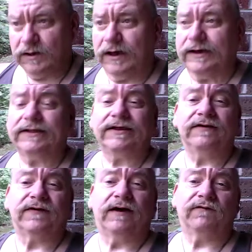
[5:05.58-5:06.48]
I get
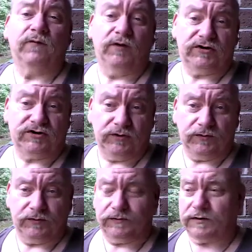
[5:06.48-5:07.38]
these off of Wish too.
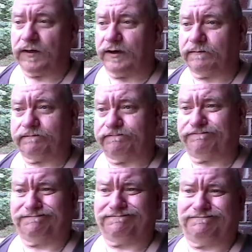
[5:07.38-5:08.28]
They're like
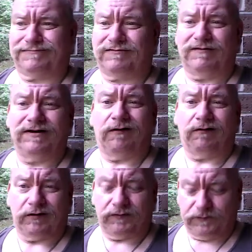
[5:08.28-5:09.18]
$3.
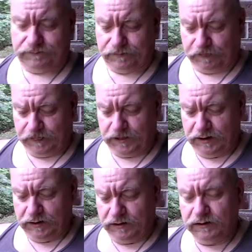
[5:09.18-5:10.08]

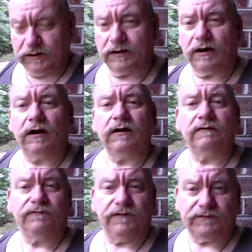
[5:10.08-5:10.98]
You get
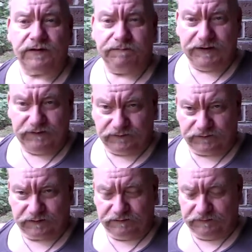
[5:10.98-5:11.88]
150
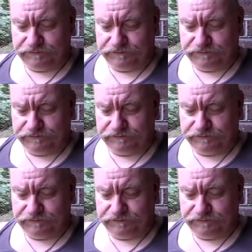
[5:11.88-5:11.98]
pieces of it.